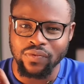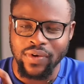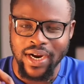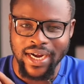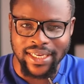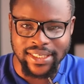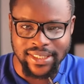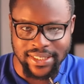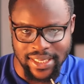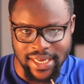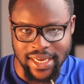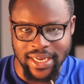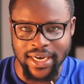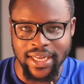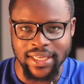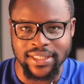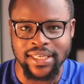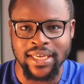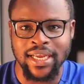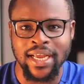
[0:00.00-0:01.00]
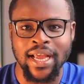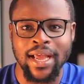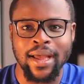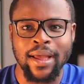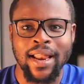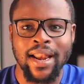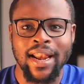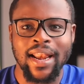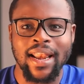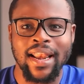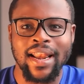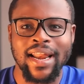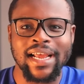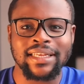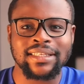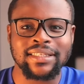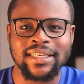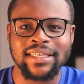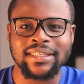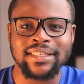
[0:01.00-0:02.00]
to rather stay in it.
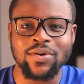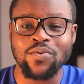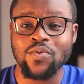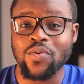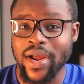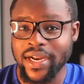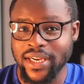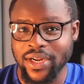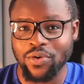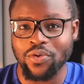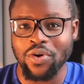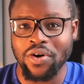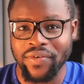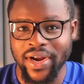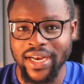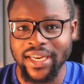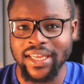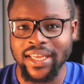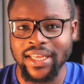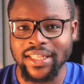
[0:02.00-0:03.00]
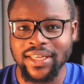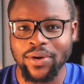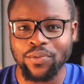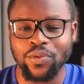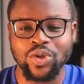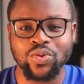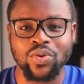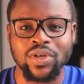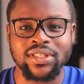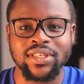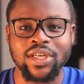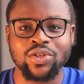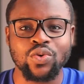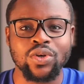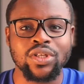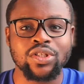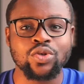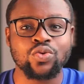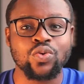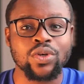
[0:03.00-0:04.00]
The season where they got relegated, which was the
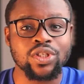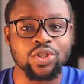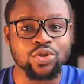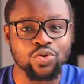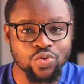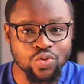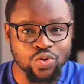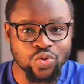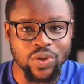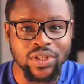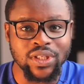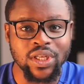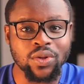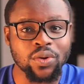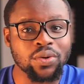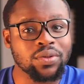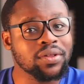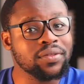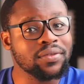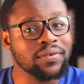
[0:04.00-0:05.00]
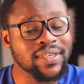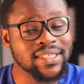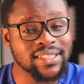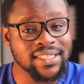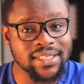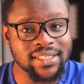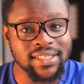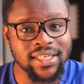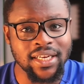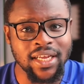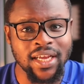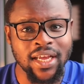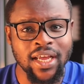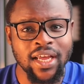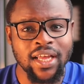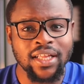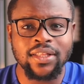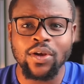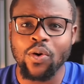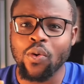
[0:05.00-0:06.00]
2022-2023 season,
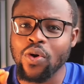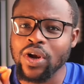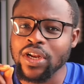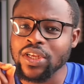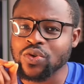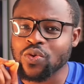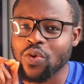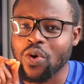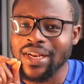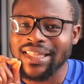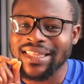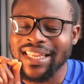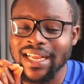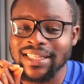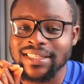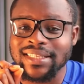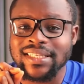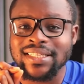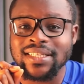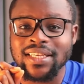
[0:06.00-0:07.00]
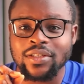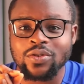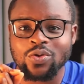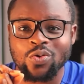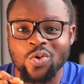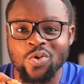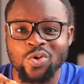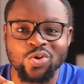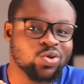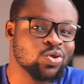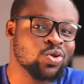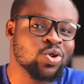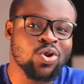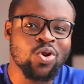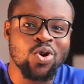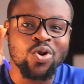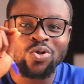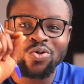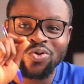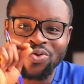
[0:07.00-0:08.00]
they only scored 36 goals
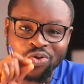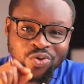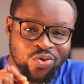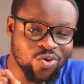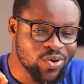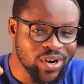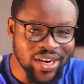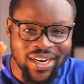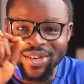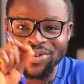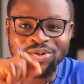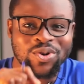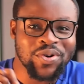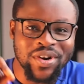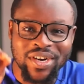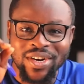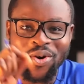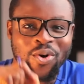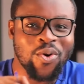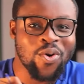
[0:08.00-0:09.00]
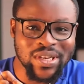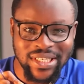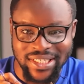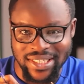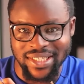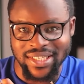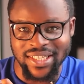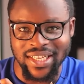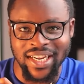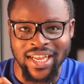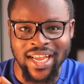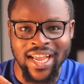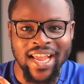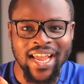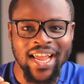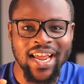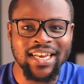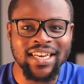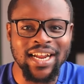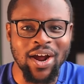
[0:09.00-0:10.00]
during the whole season.
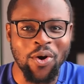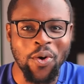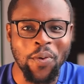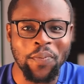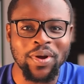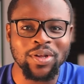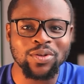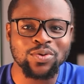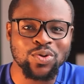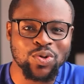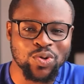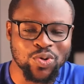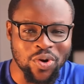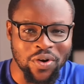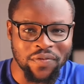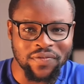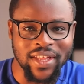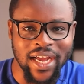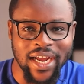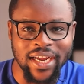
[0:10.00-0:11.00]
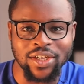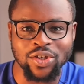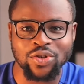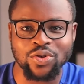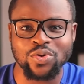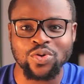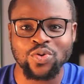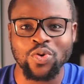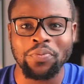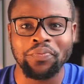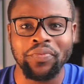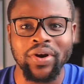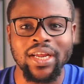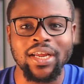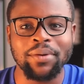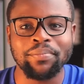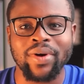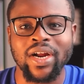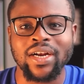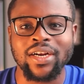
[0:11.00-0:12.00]
And they are hoping to solve that issue. So
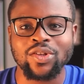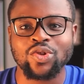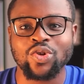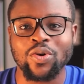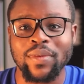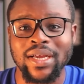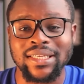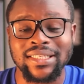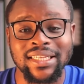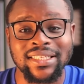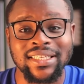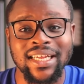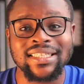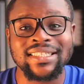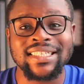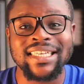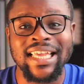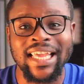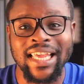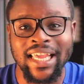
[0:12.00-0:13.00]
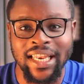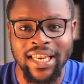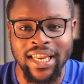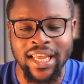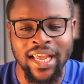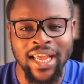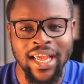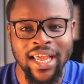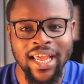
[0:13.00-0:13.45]
bringing Brandon Thomas-asante in